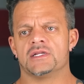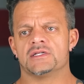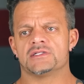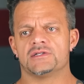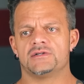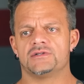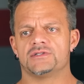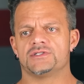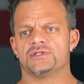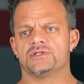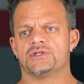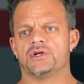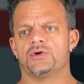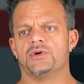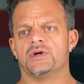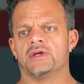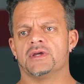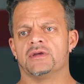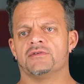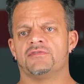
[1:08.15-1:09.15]
as long as you're
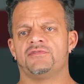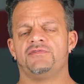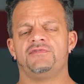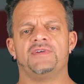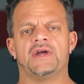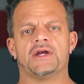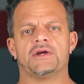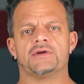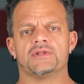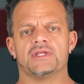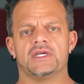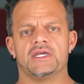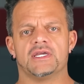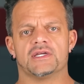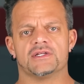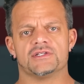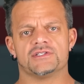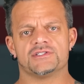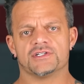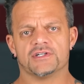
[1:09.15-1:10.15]
going fairly
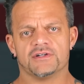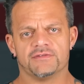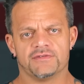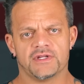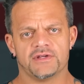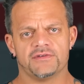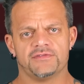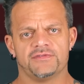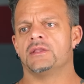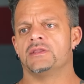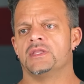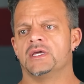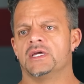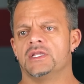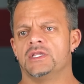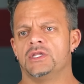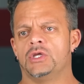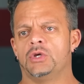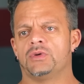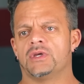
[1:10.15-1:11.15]
conservative,
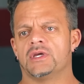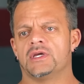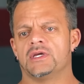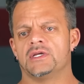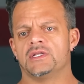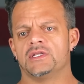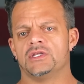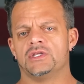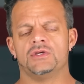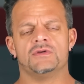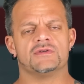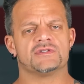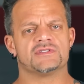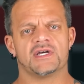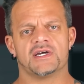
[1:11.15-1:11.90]
then you can use